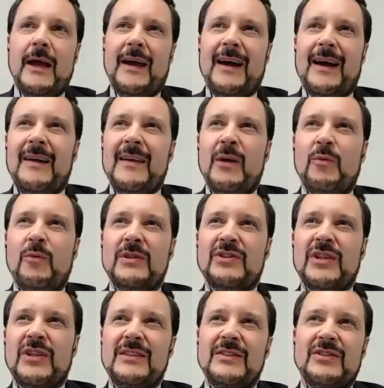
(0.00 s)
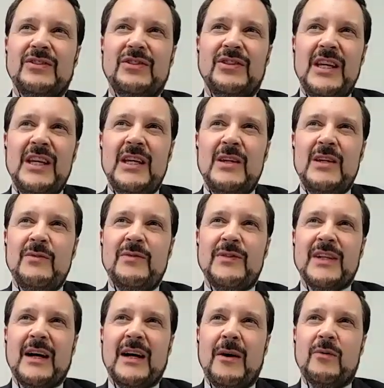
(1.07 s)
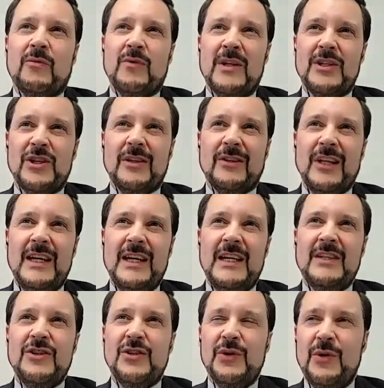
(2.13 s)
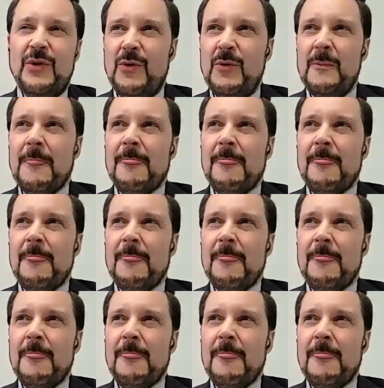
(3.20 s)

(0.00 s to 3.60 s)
It was conceived originally to